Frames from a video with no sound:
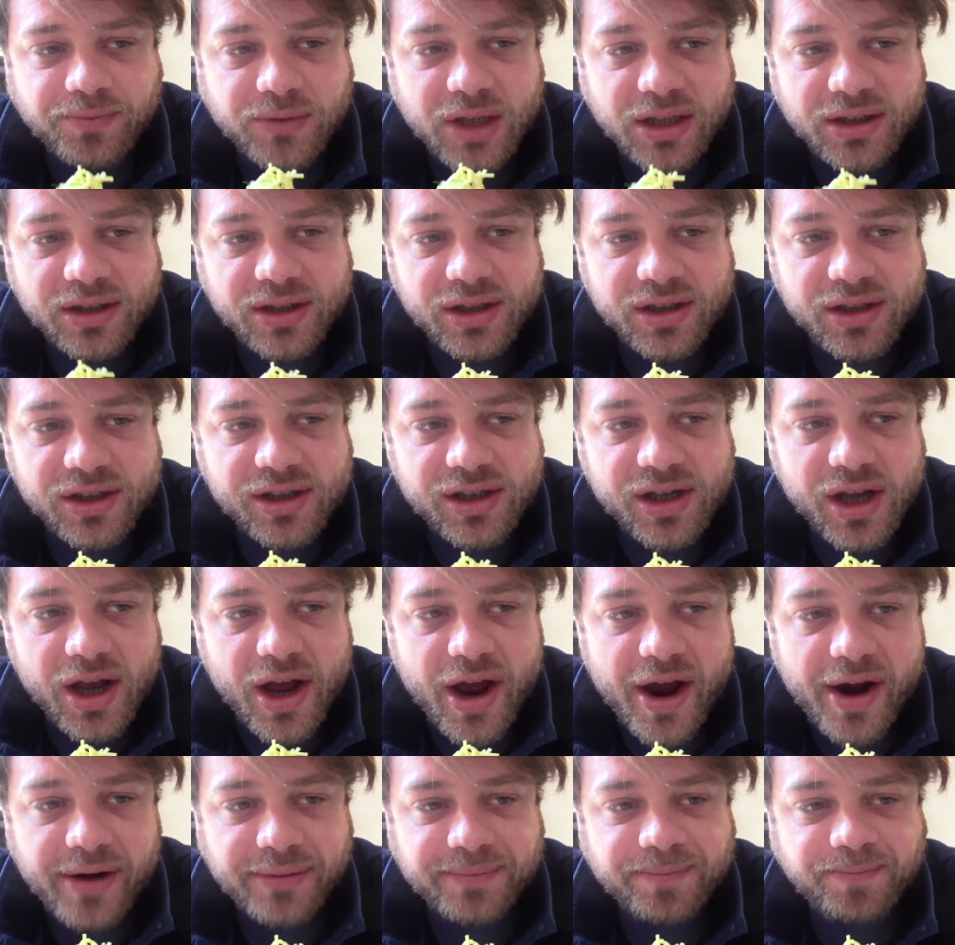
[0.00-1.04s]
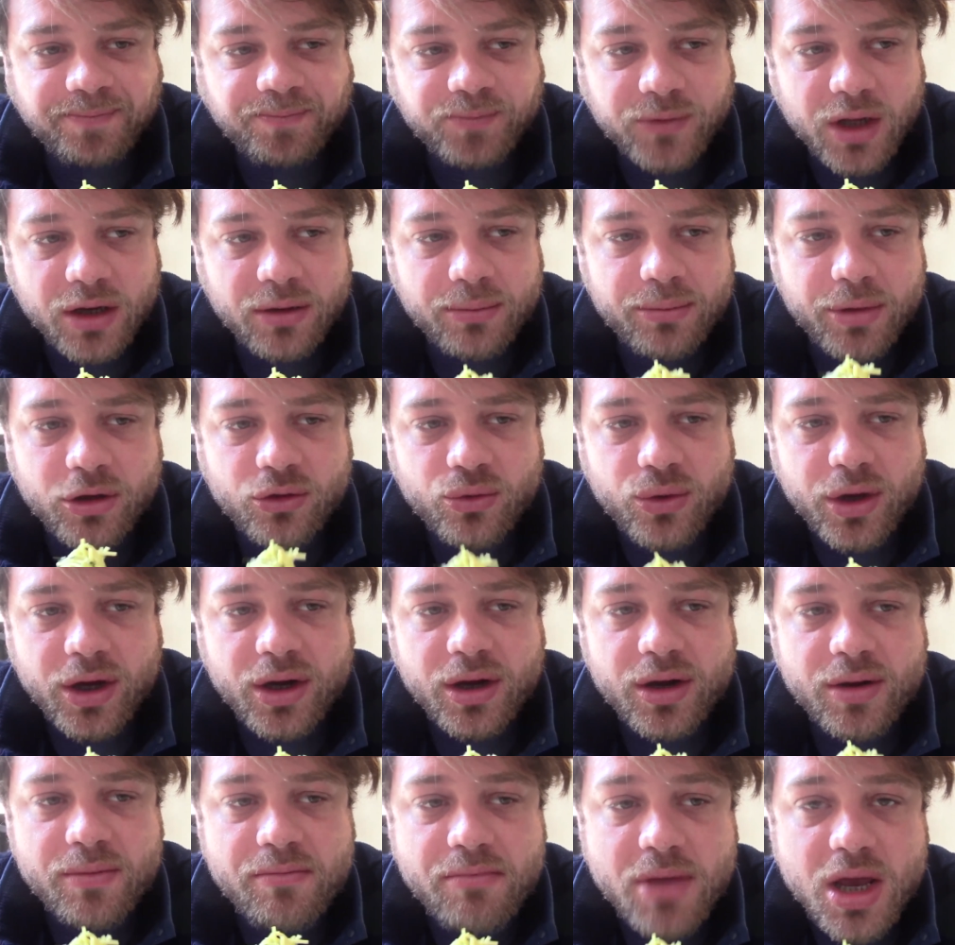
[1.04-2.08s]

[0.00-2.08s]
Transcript: that is in between